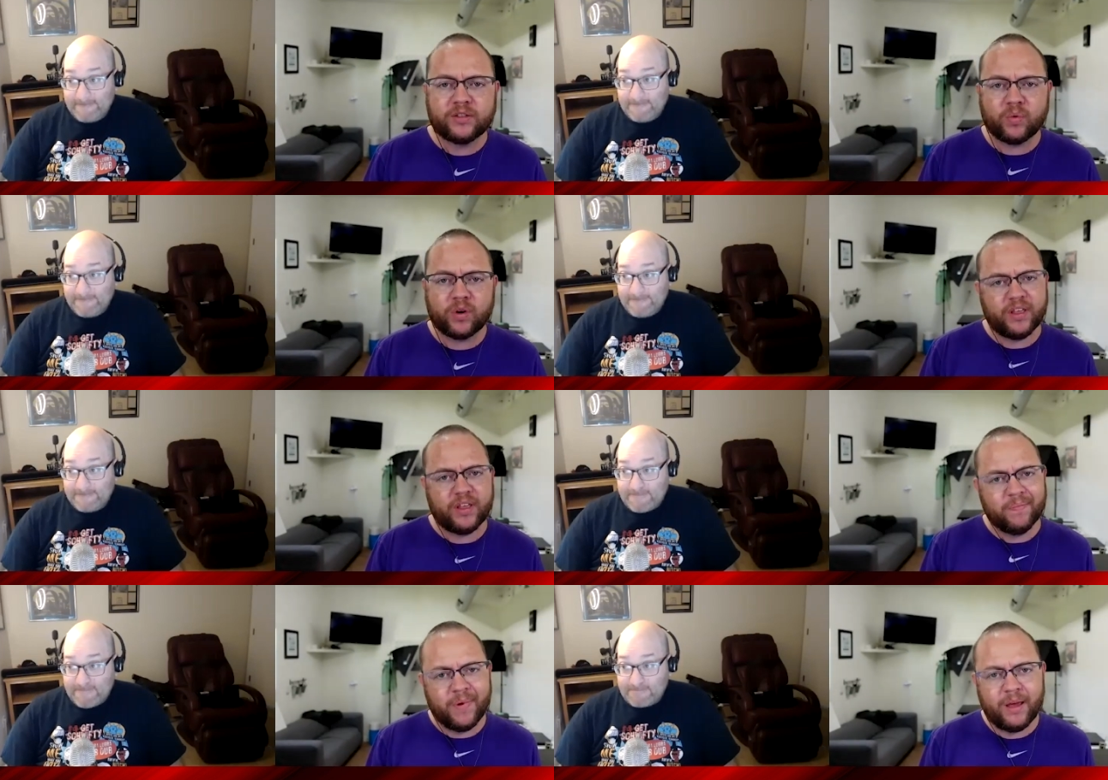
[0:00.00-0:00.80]
Speaker 1: work that
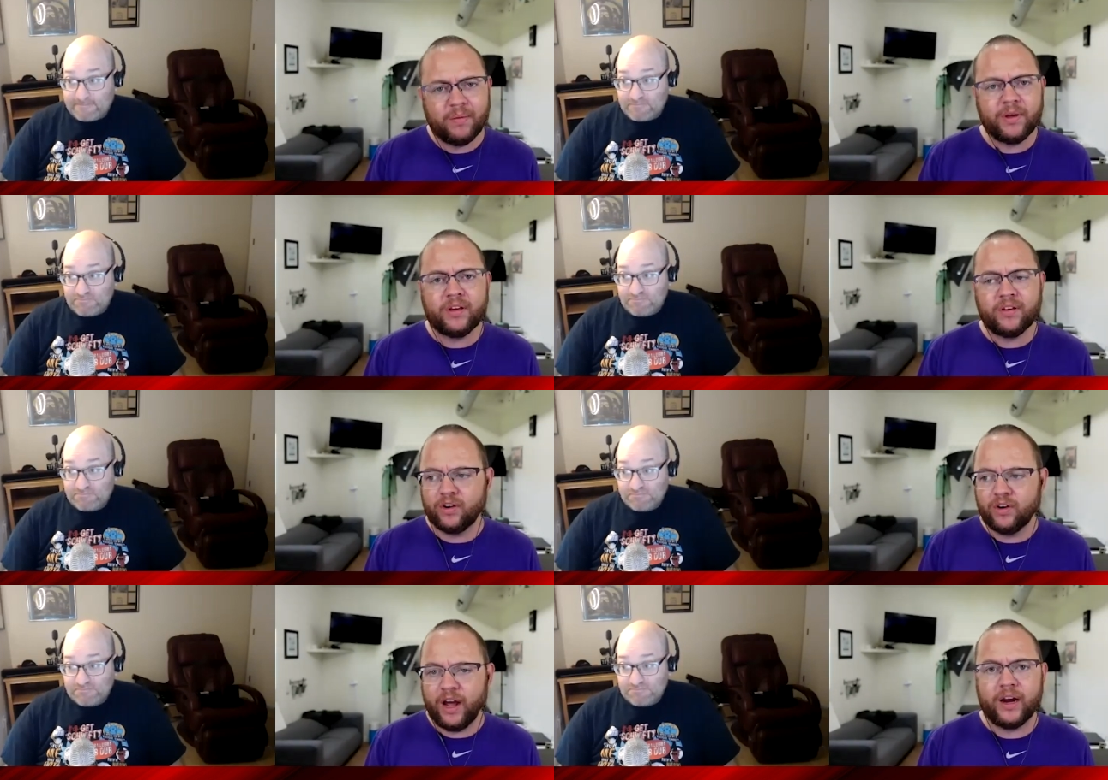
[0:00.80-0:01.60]
maybe you're
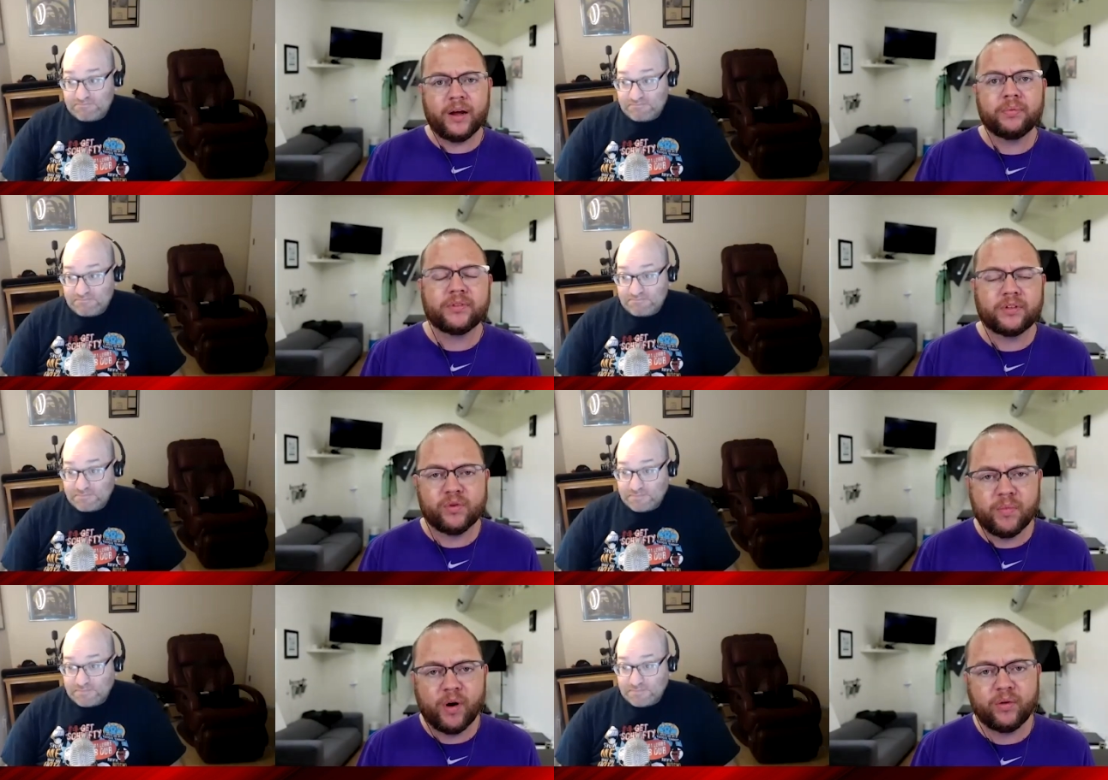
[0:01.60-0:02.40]
not able to
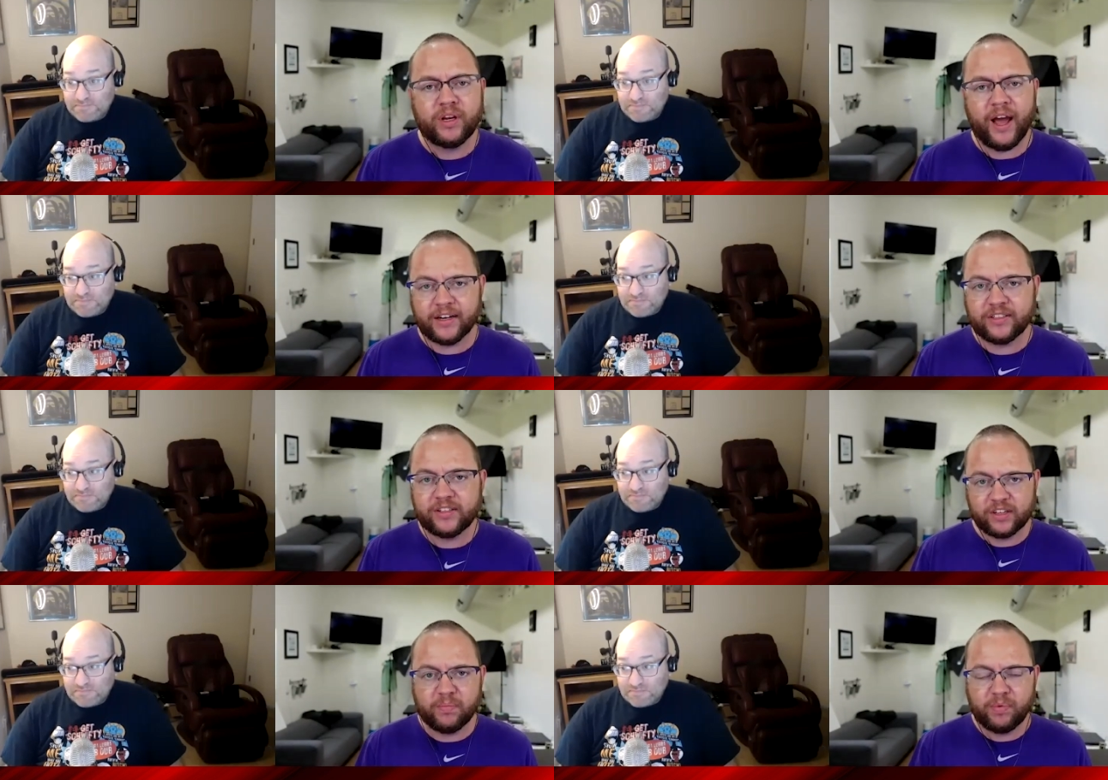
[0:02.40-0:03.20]
remotely access a
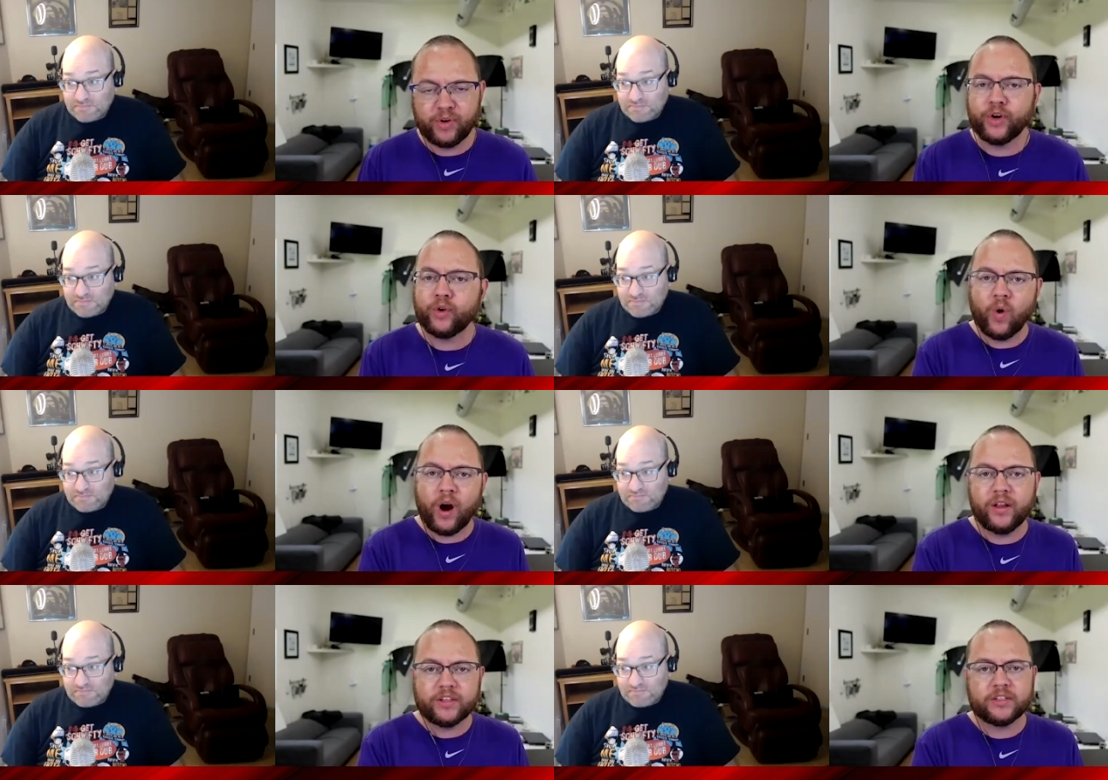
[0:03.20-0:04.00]
computer while
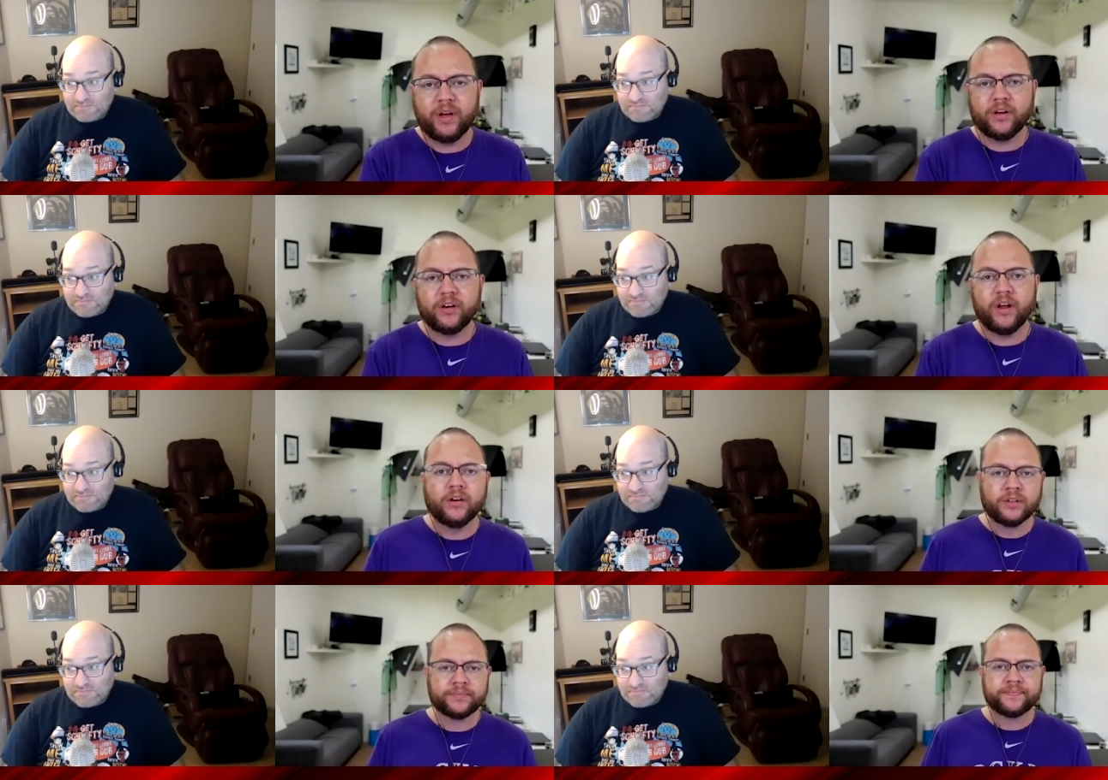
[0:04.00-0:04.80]
it's being done
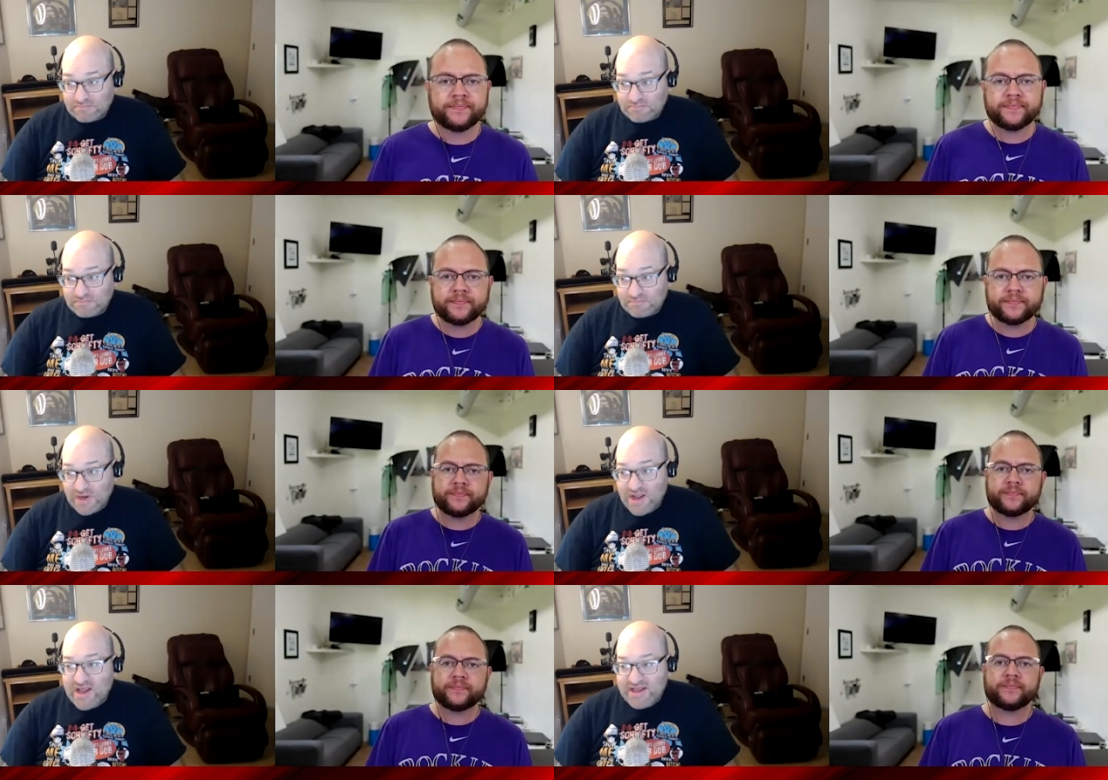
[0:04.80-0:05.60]

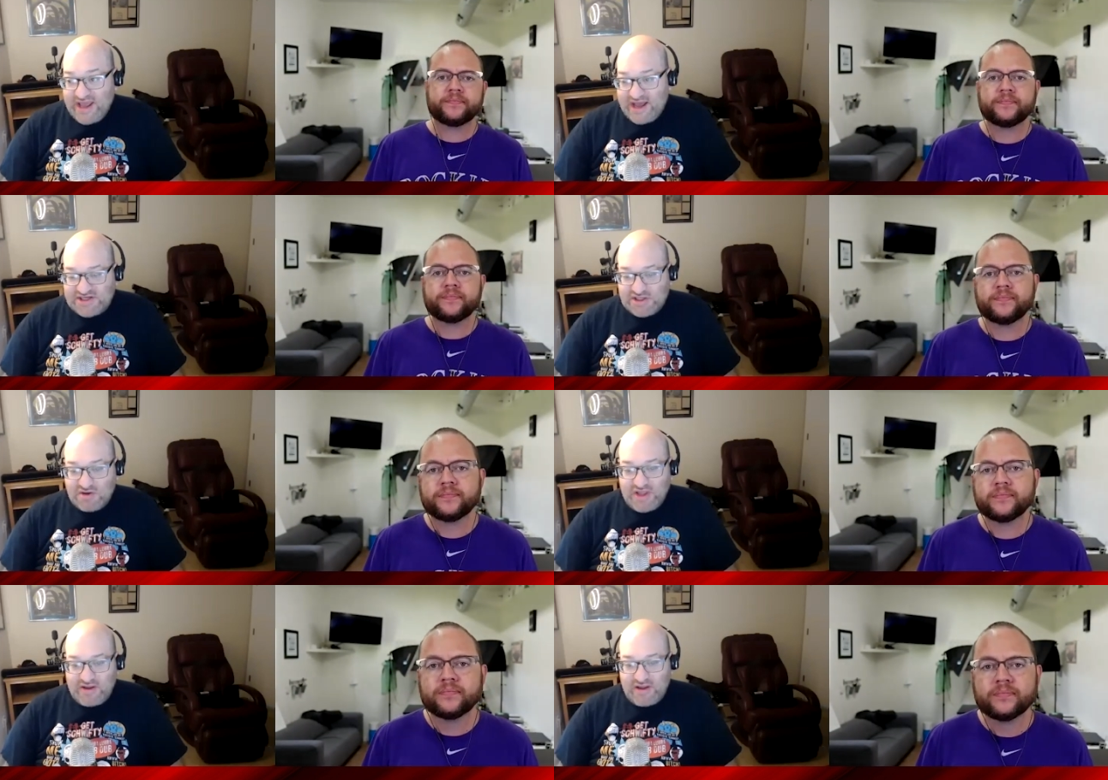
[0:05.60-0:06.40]
Speaker 2: yeah, so
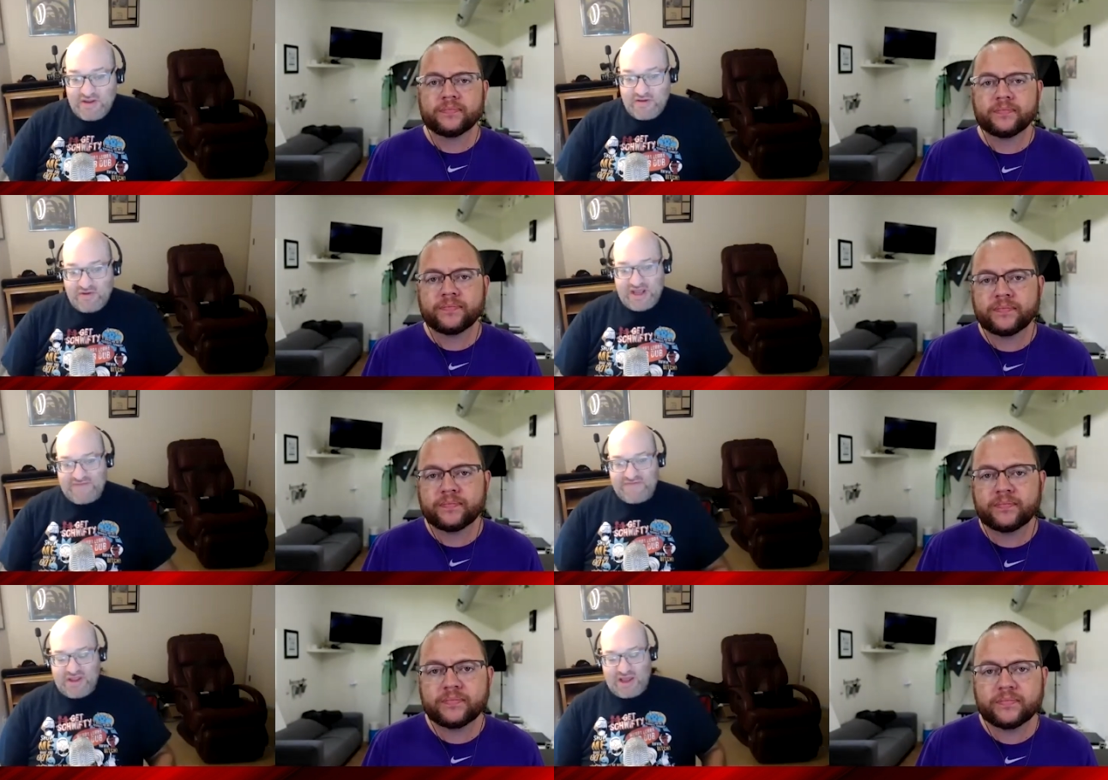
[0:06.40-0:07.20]
like you
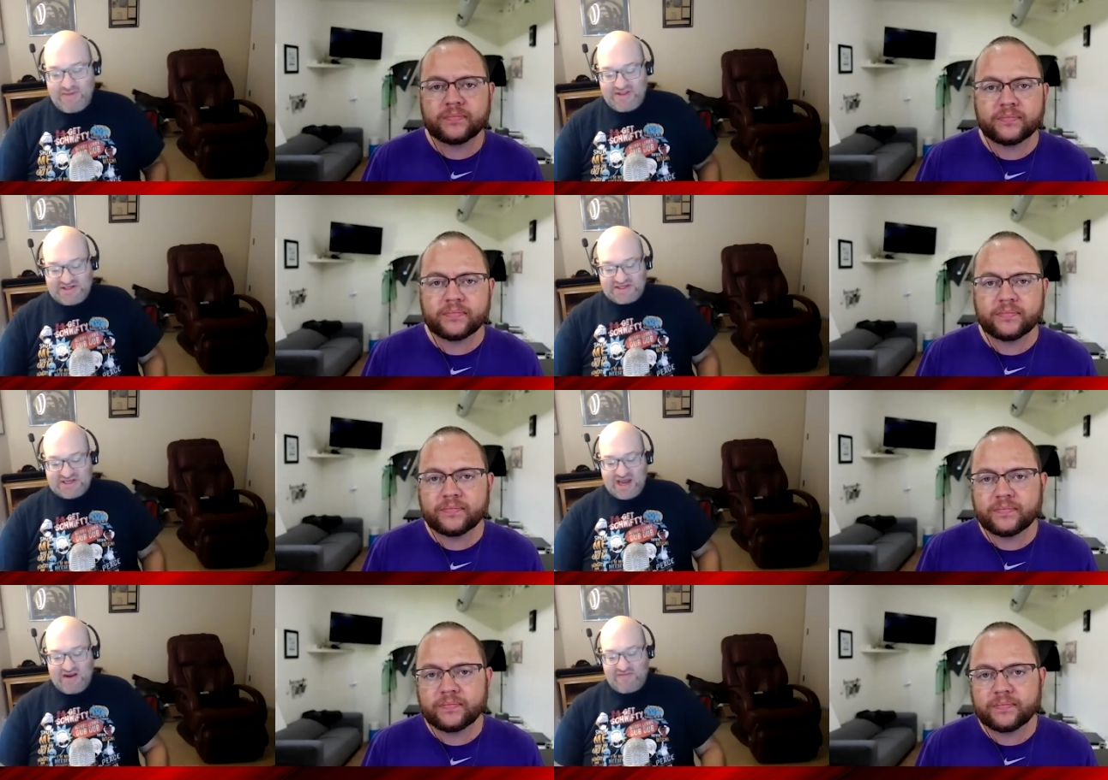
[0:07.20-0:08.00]
definitely, I mean, this is
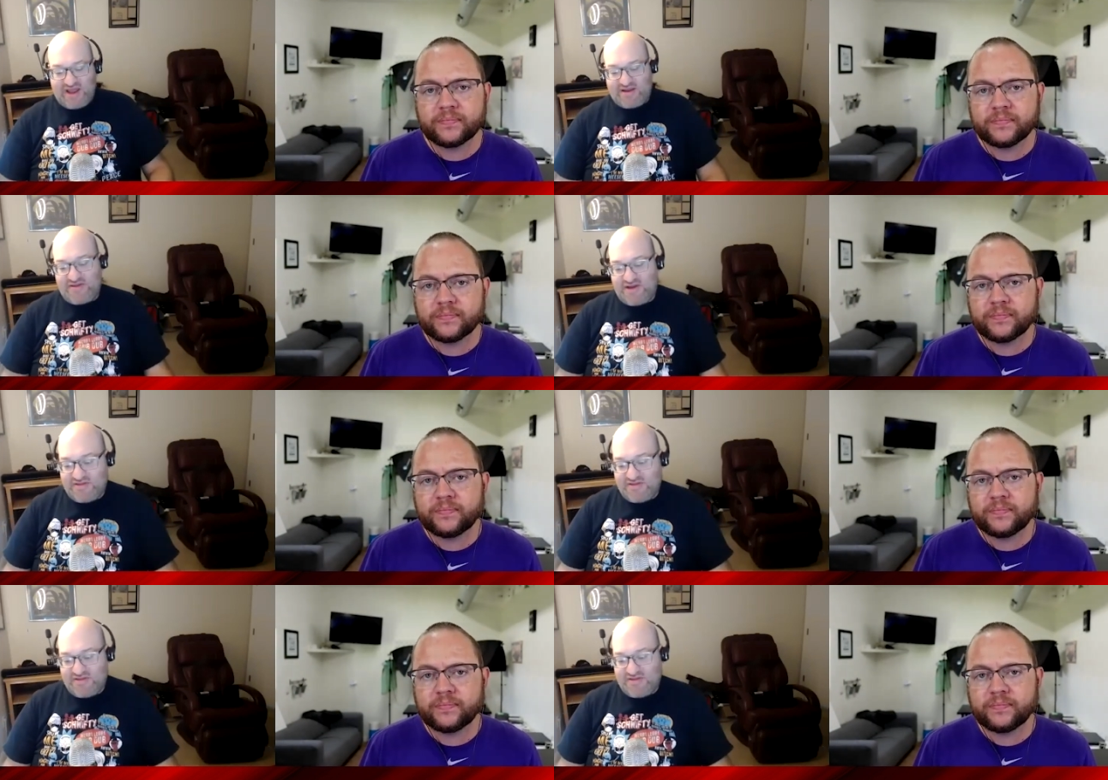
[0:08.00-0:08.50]
kind of like the the